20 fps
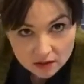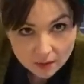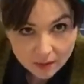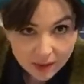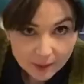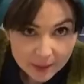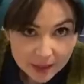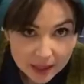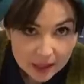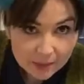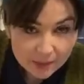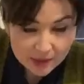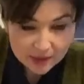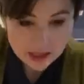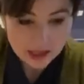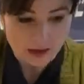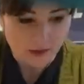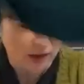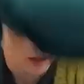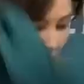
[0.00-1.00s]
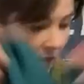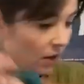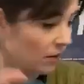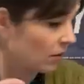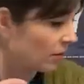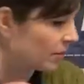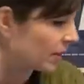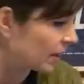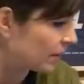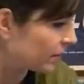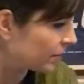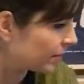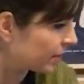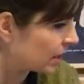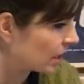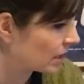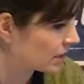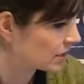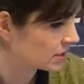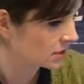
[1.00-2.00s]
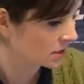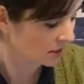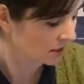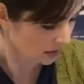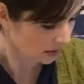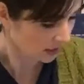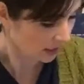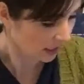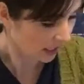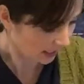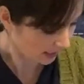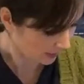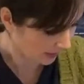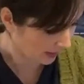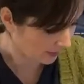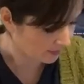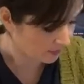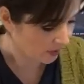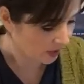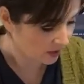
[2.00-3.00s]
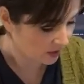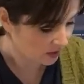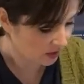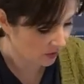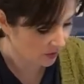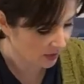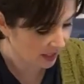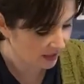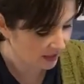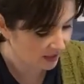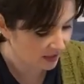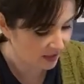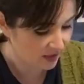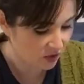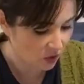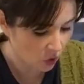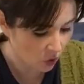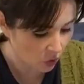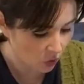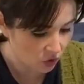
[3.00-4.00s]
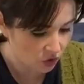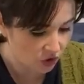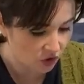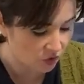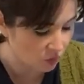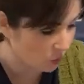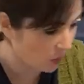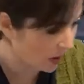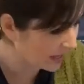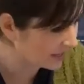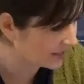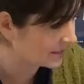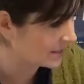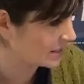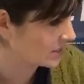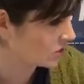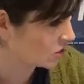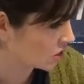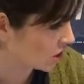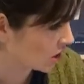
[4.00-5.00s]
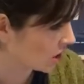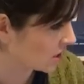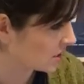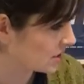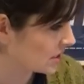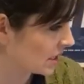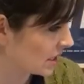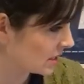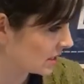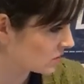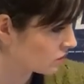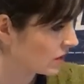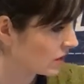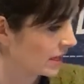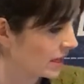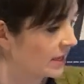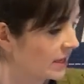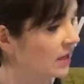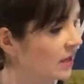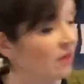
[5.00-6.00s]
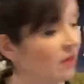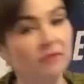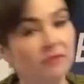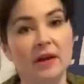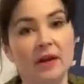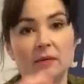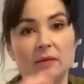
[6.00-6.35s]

let me, but that colour on me would be nice. Anyway, so it's this gorgeous weighted jersey. It's really lovely.